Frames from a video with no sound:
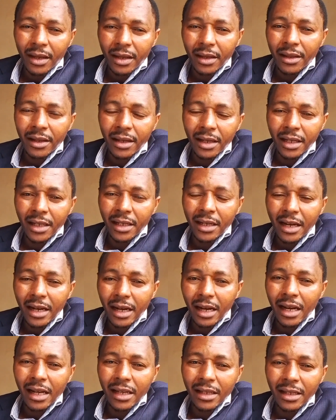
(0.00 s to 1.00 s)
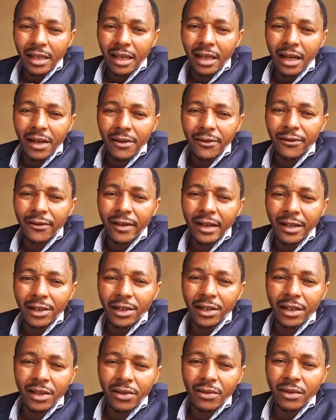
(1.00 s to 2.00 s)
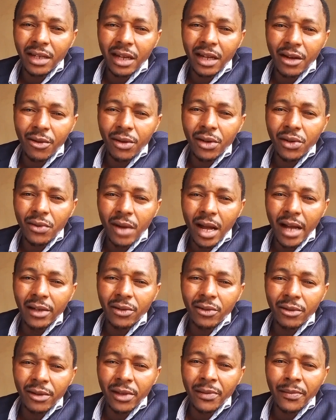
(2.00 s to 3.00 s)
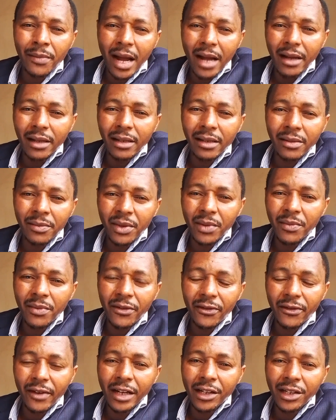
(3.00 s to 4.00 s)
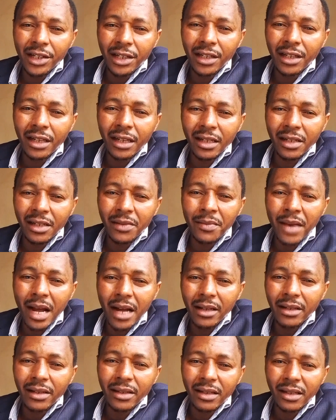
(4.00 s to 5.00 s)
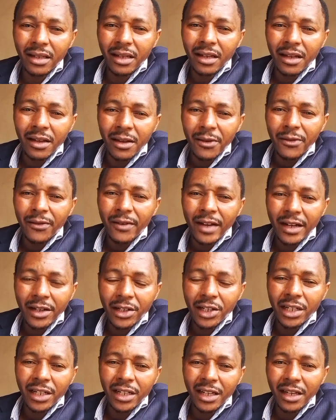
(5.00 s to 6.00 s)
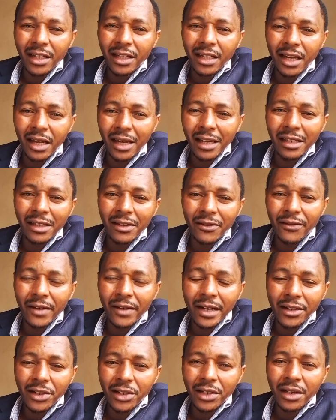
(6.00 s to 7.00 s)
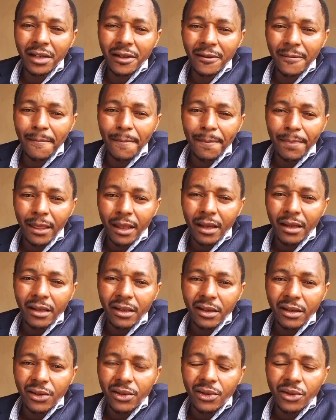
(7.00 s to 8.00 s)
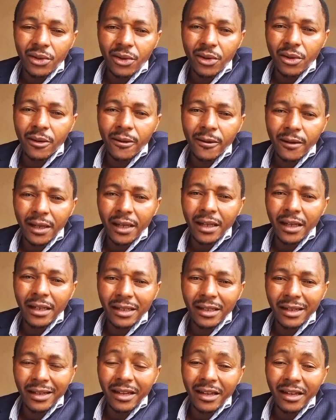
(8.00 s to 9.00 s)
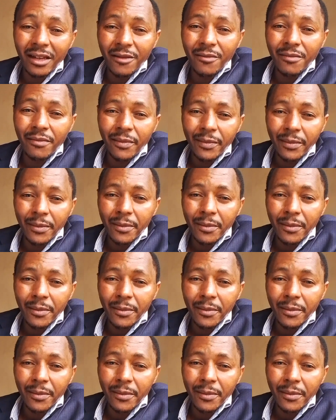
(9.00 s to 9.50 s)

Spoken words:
Then in a class, I have functions which are going to act on the marks, maybe function get marks, function get age, function, get name.